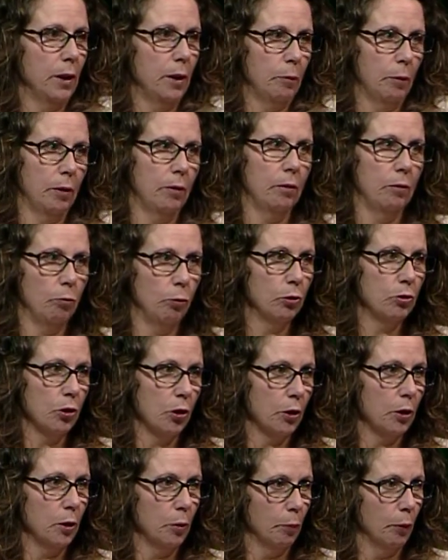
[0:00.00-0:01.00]
I mean, we're
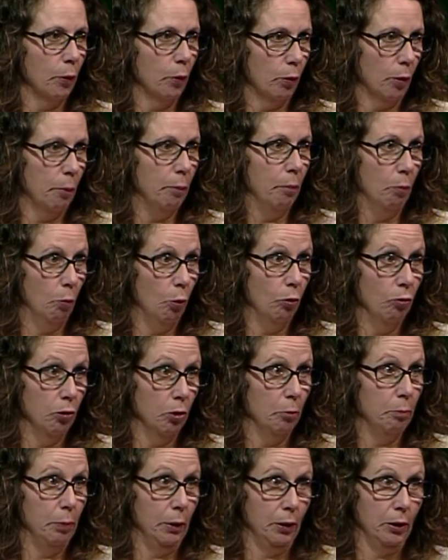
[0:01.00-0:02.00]
talking about over
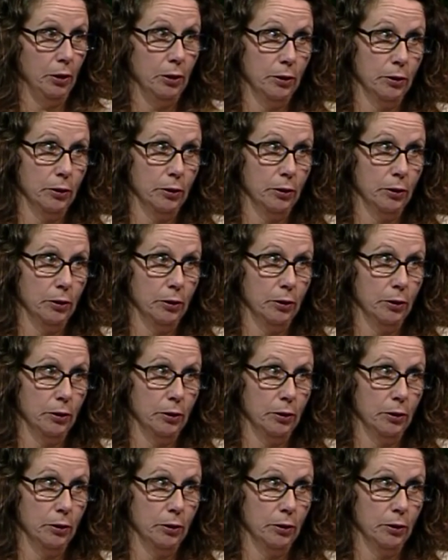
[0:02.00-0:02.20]
$1 billion